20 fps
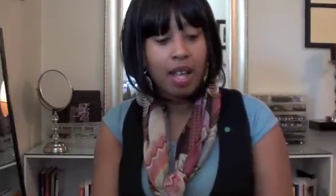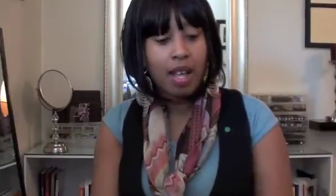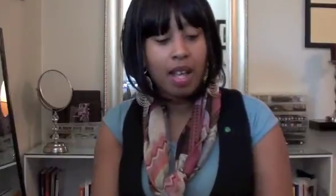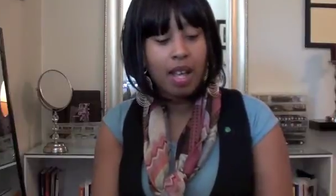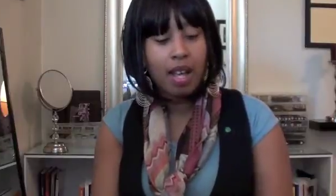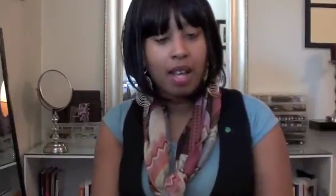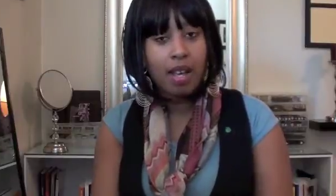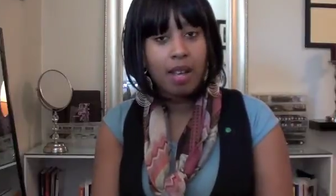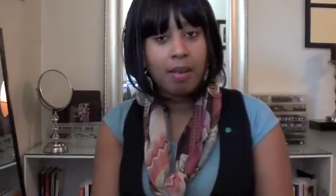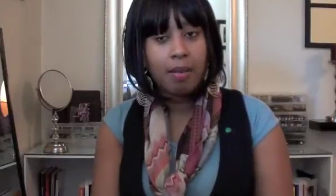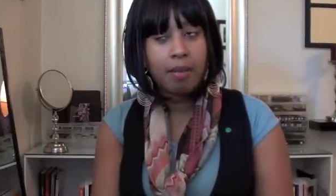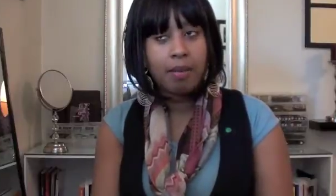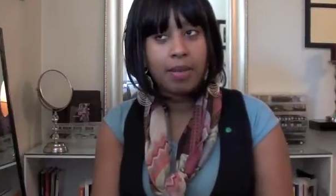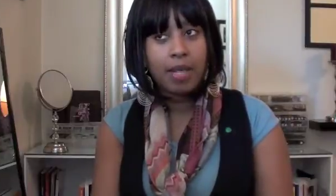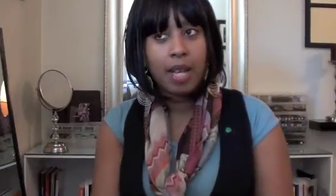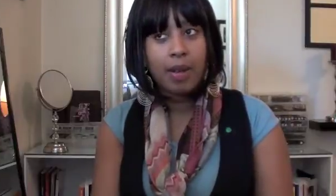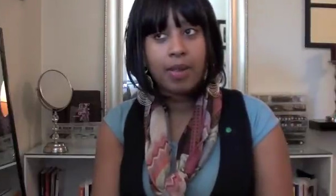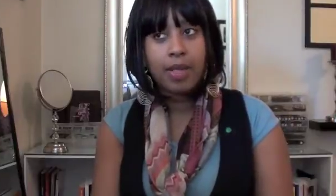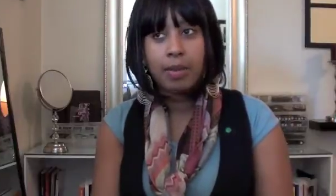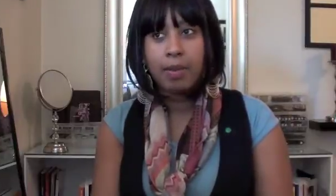
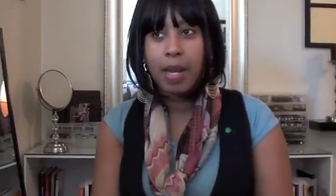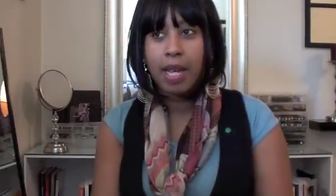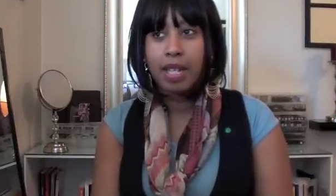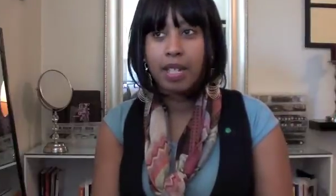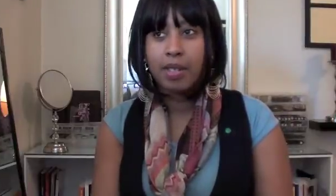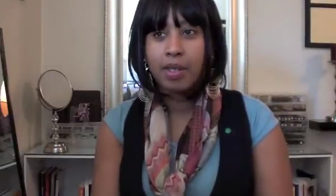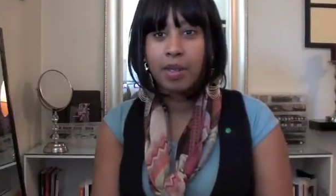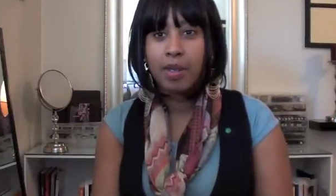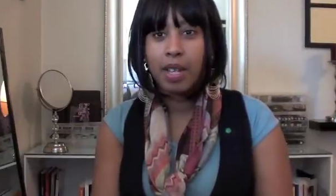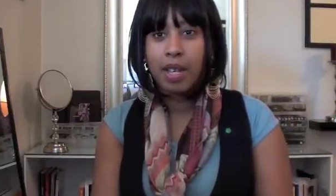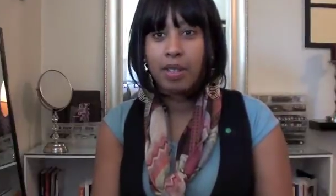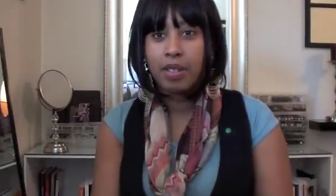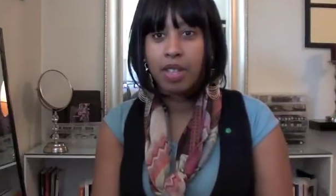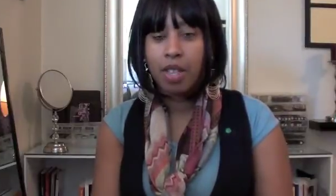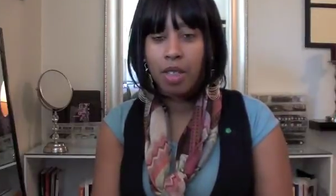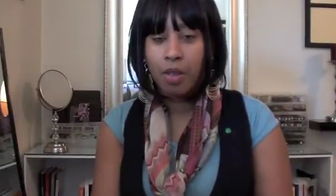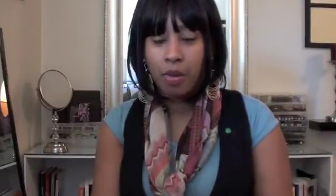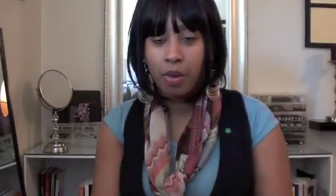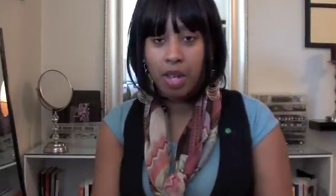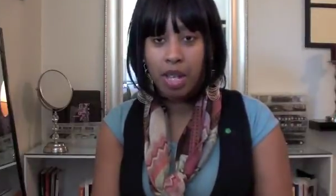That was back in
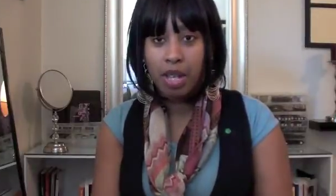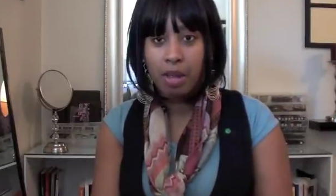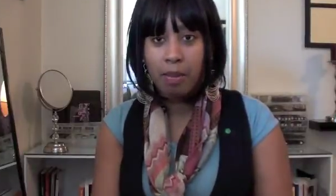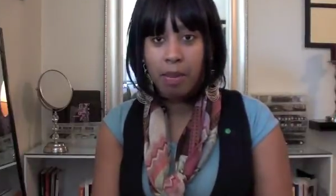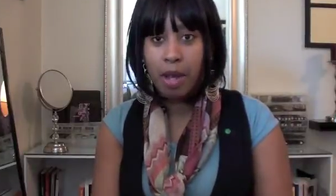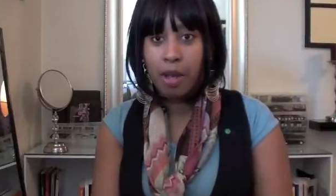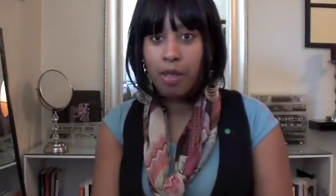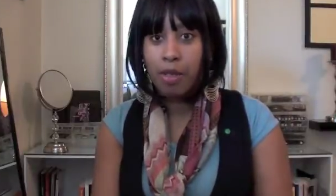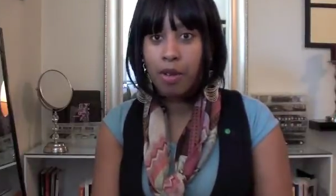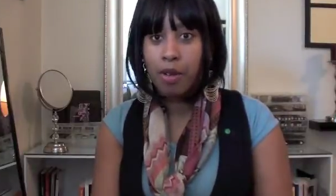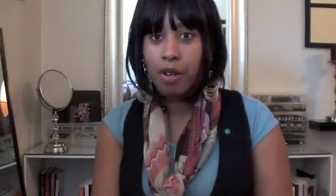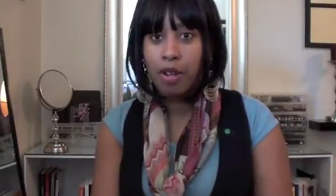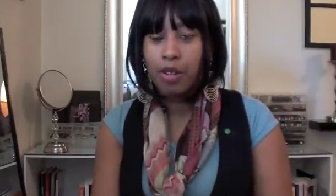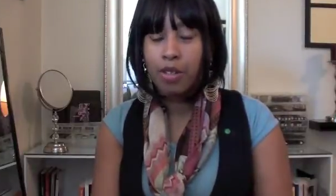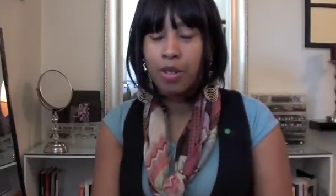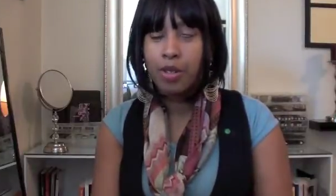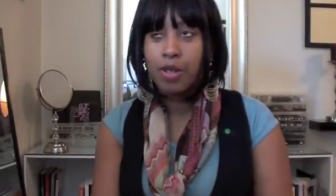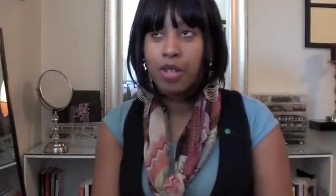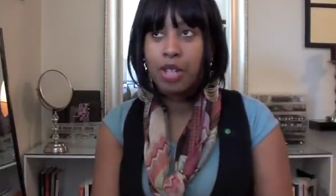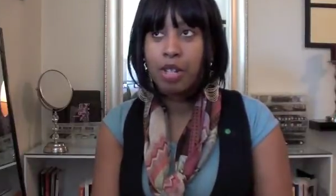2003. My
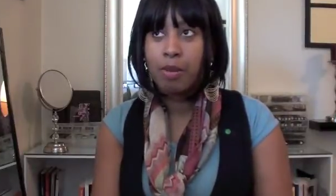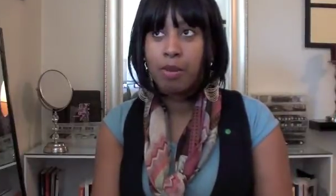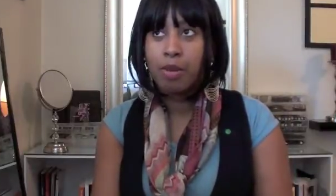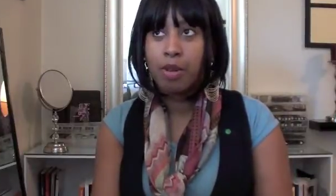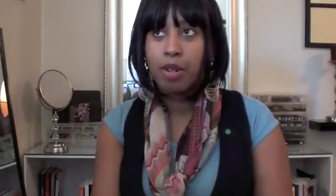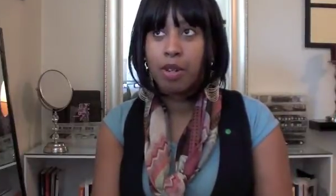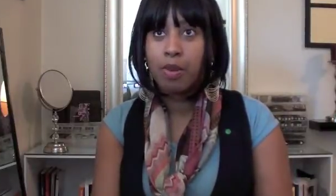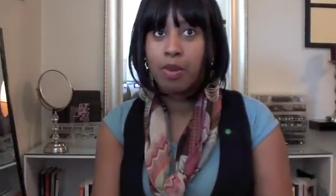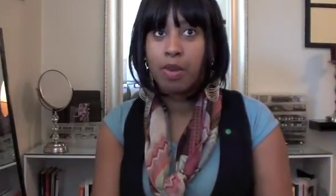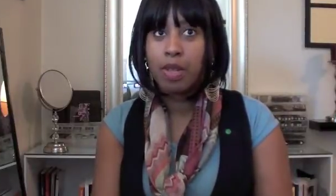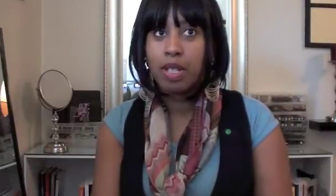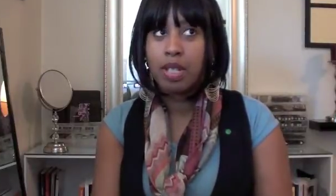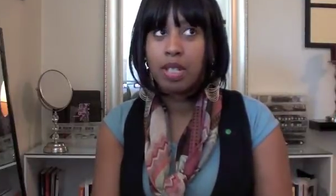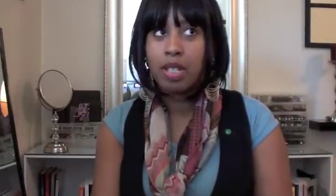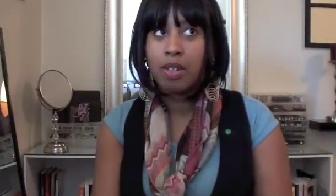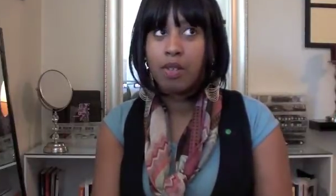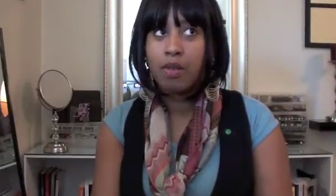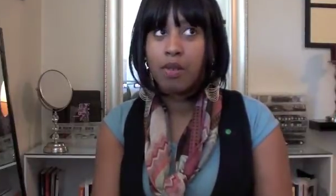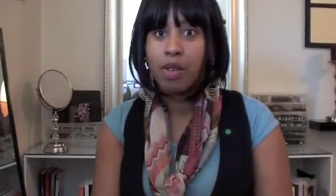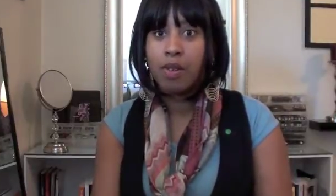third Dooney and Bourke was
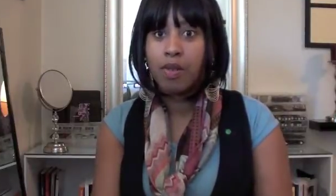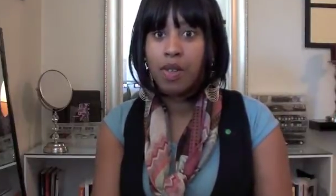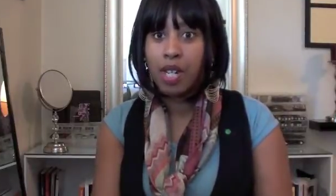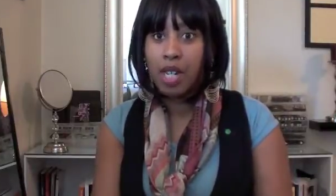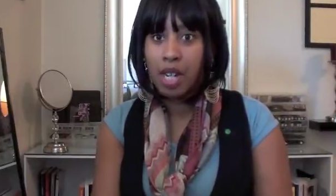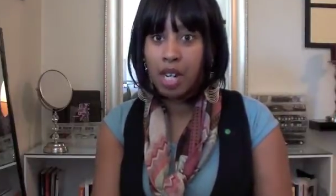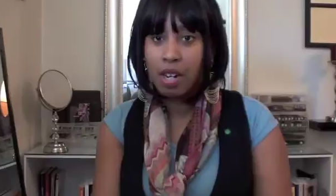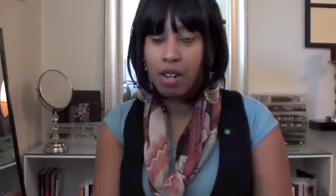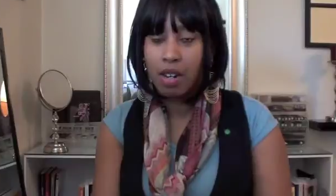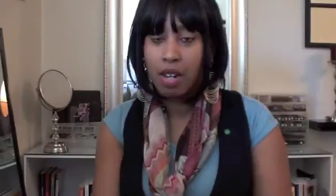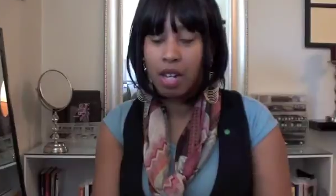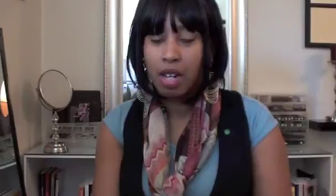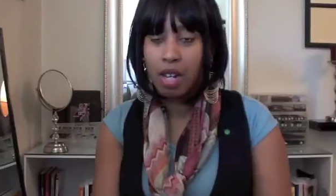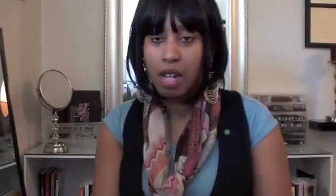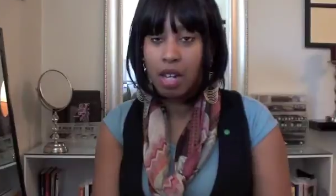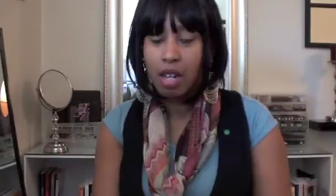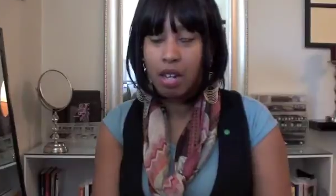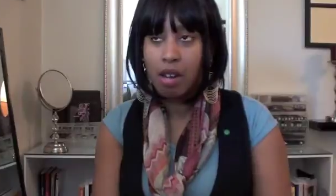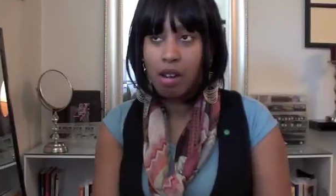the Riviera.